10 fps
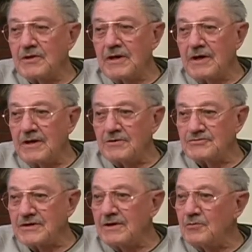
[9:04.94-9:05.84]
the hangars,
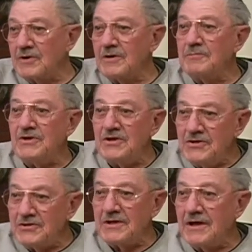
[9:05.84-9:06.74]
I don't want to be
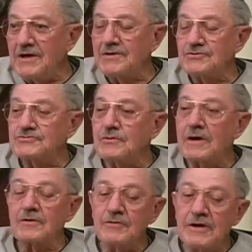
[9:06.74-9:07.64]
in the hangars. So I
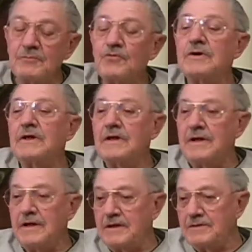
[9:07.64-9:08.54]
grabbed what I
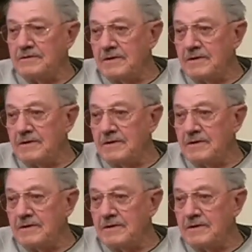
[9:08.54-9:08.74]
had